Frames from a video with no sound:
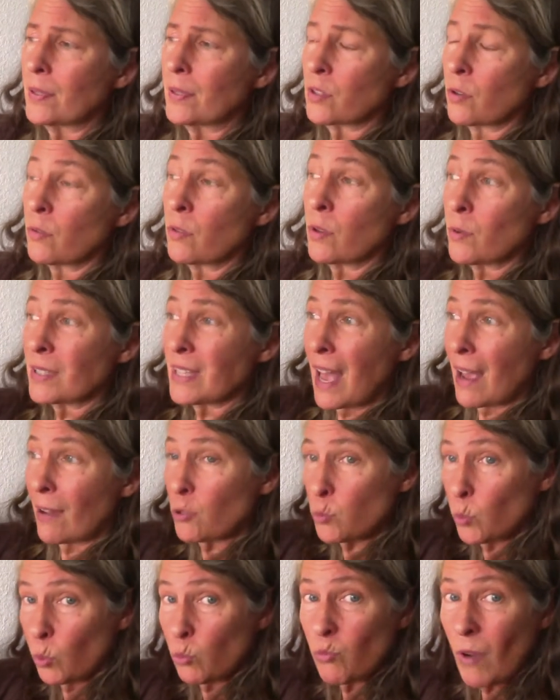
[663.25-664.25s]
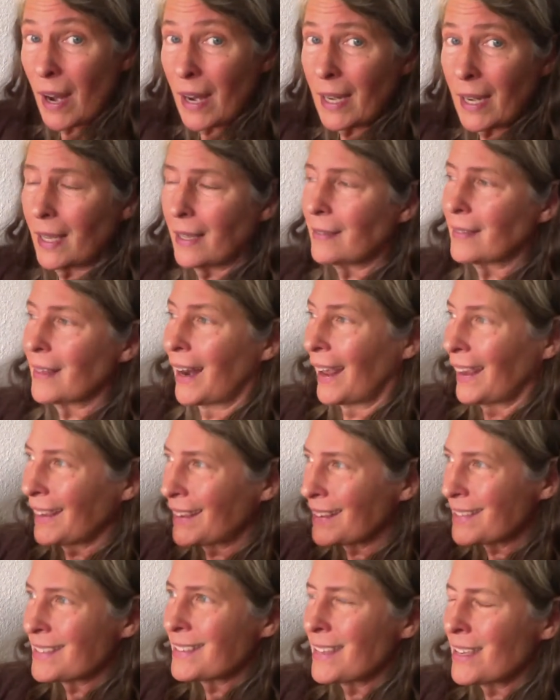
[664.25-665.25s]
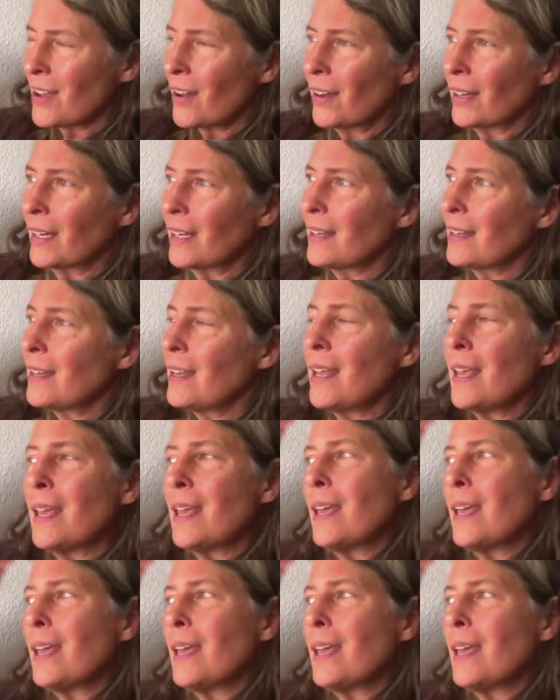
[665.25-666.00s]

so there was actual writing that I could see on it.